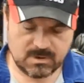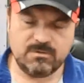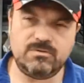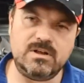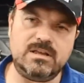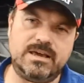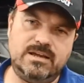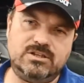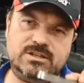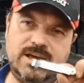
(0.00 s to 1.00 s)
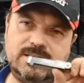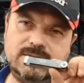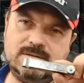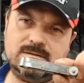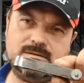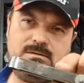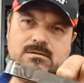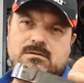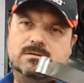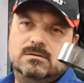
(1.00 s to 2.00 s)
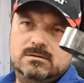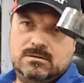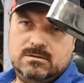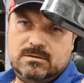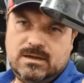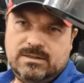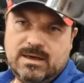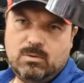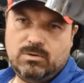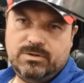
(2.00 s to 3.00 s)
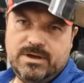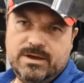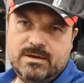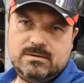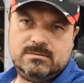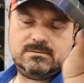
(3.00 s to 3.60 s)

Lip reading: feeler gauge set, like that one there,